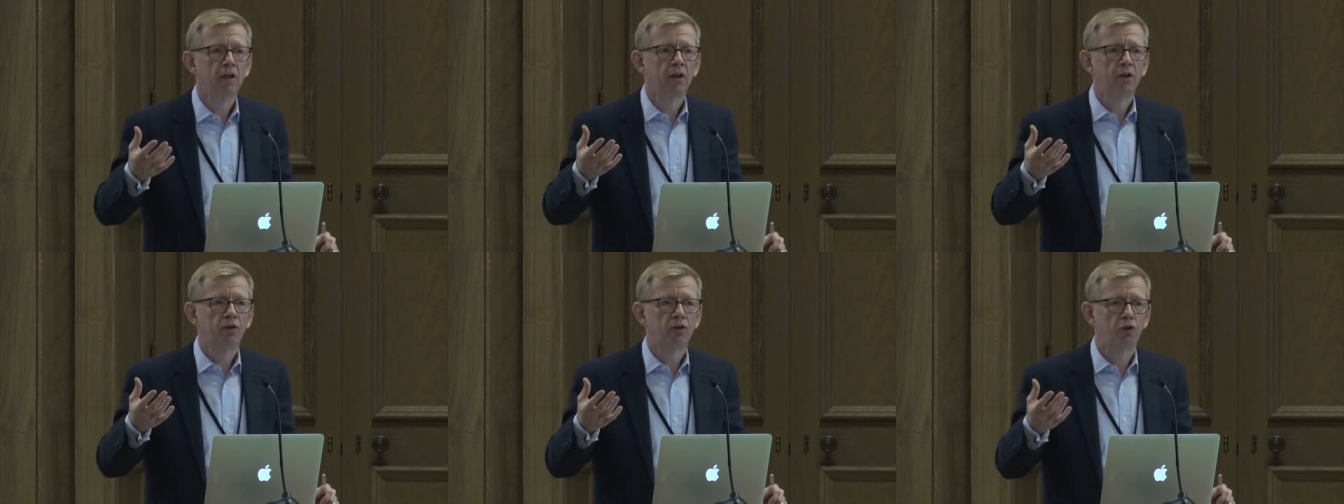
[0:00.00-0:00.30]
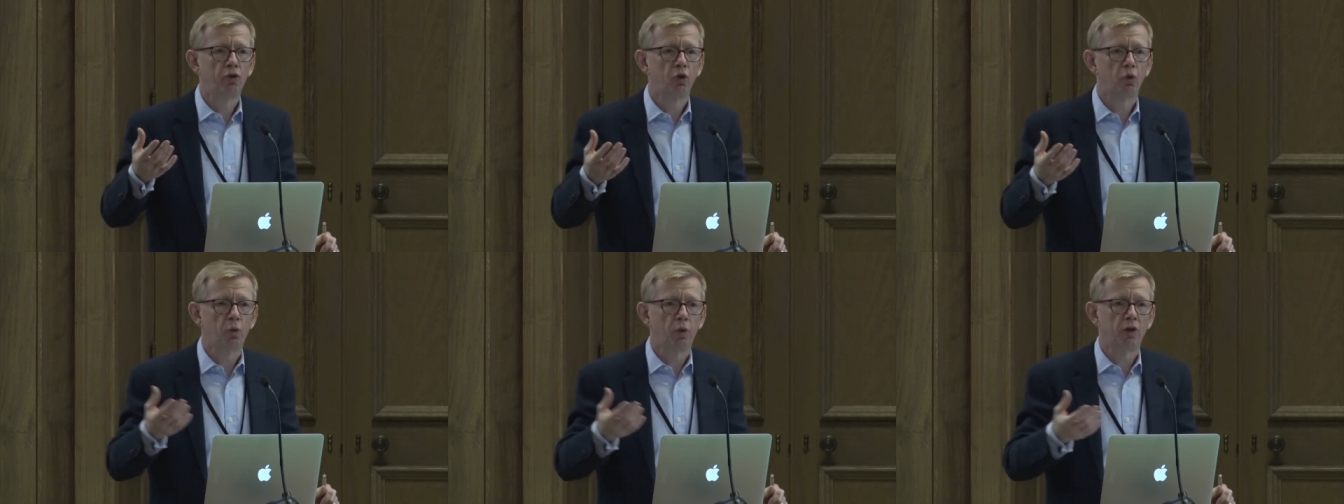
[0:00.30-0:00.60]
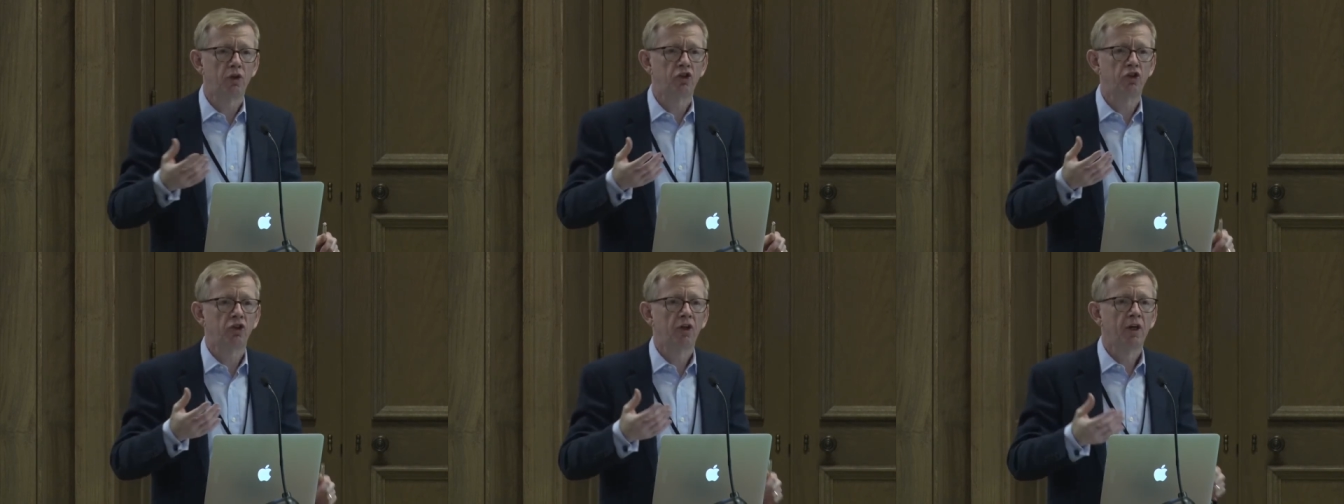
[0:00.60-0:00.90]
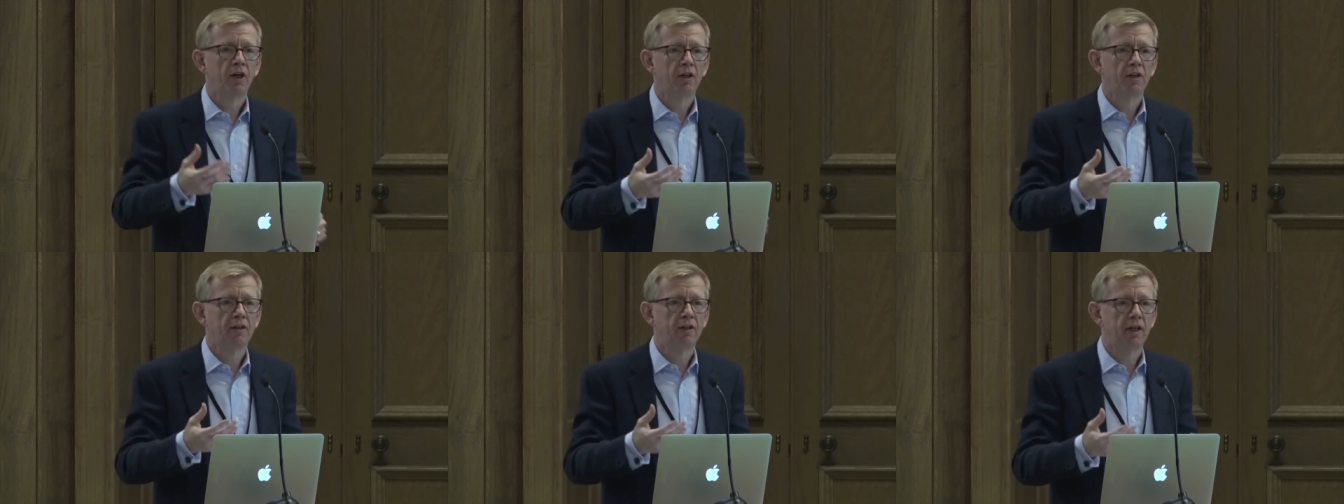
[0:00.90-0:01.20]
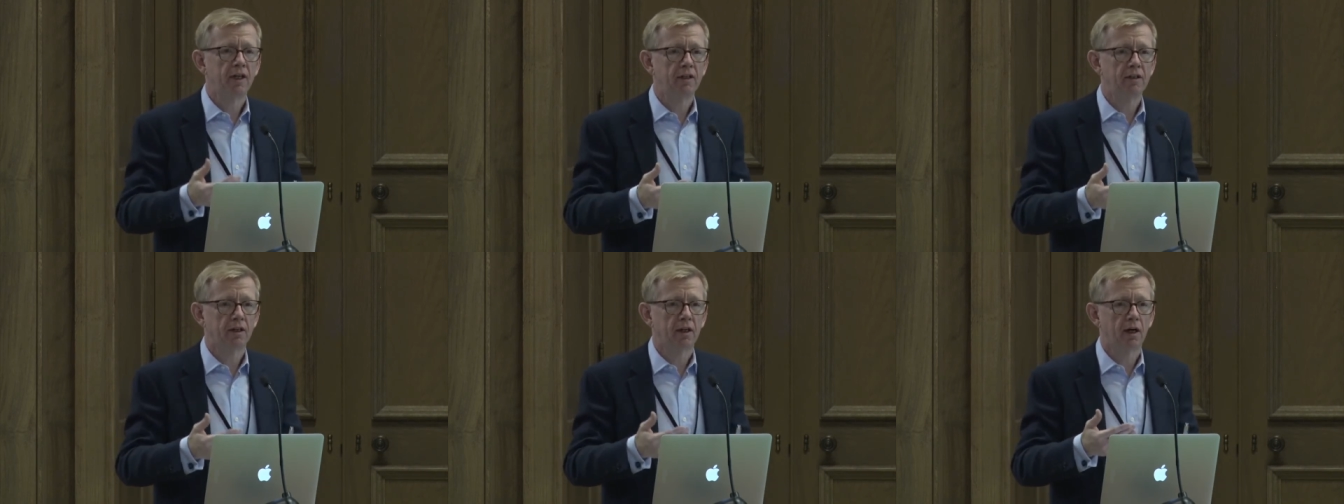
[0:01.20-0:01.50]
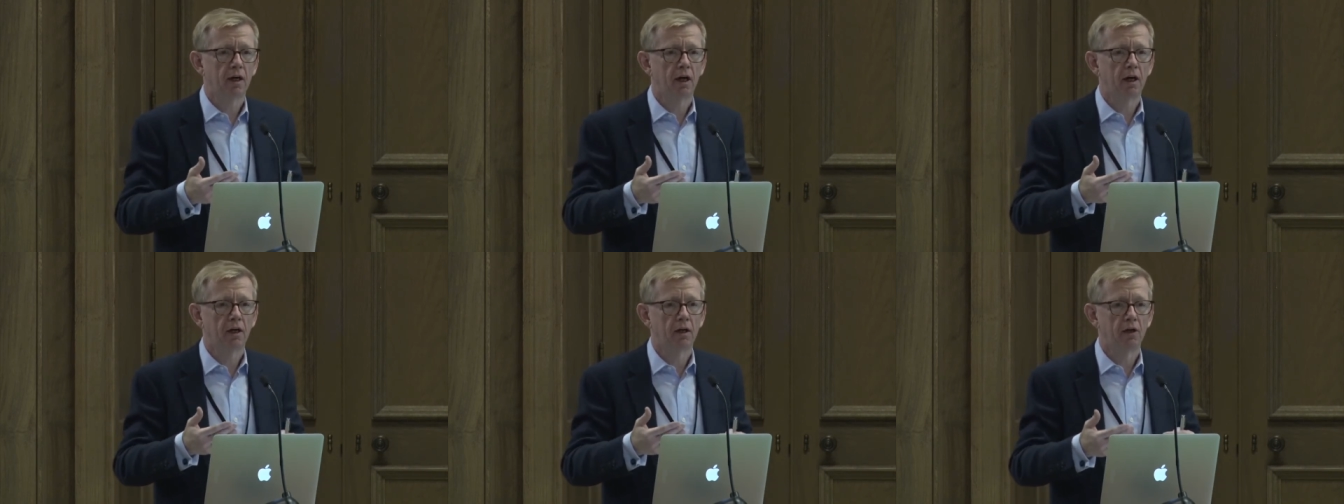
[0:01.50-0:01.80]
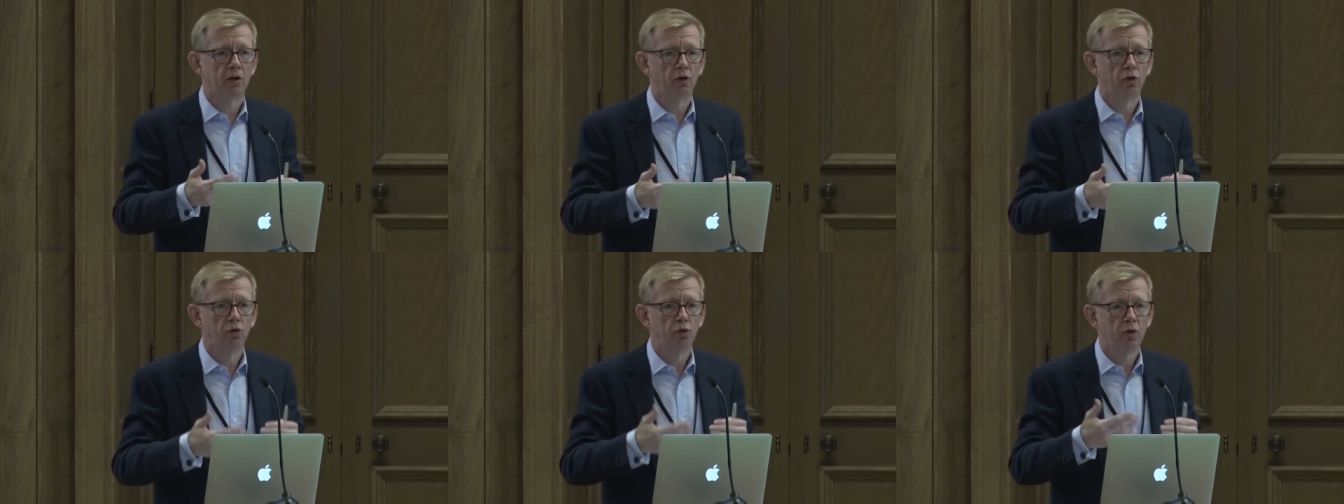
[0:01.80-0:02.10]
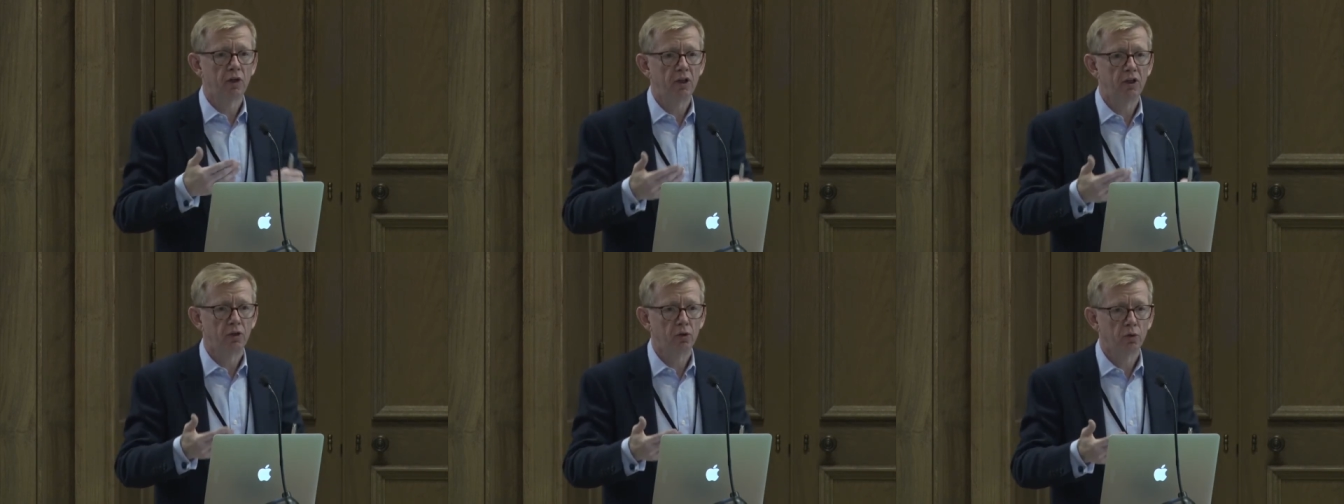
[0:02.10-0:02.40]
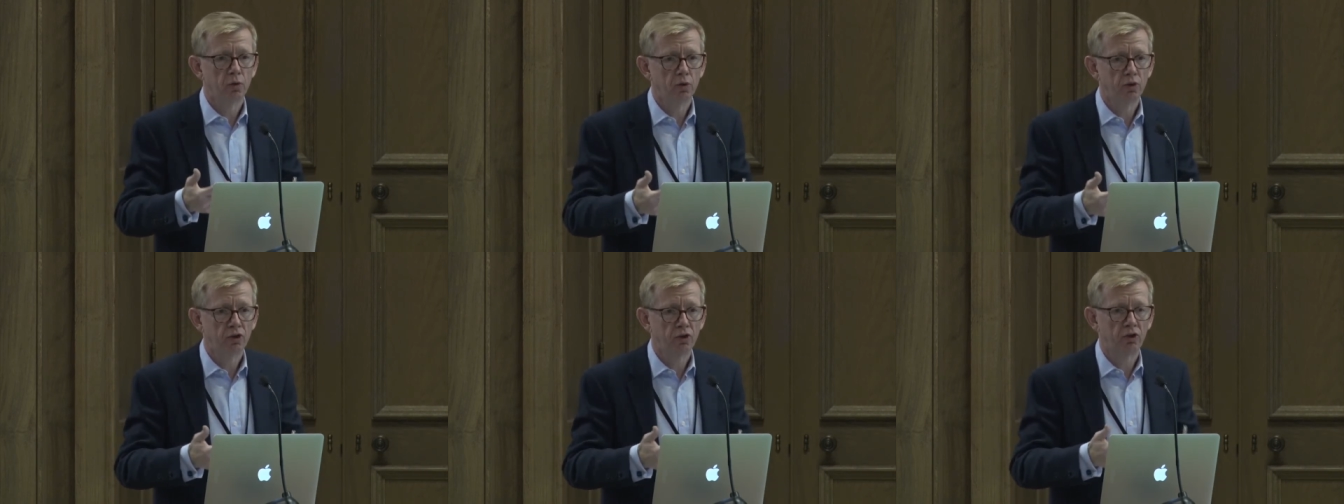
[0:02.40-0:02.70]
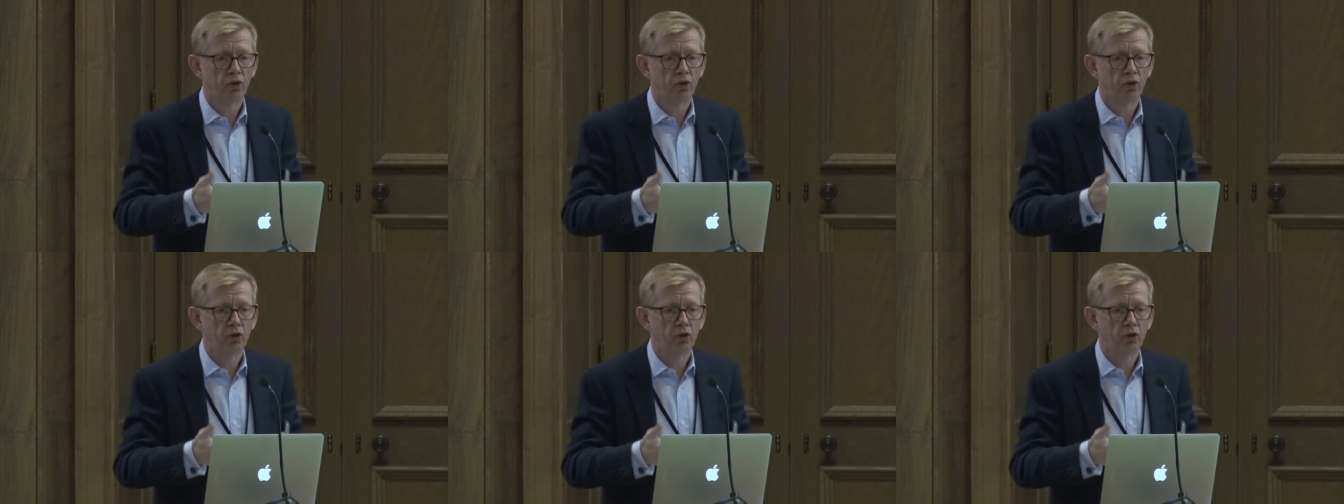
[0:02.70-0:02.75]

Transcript: through which data are reused,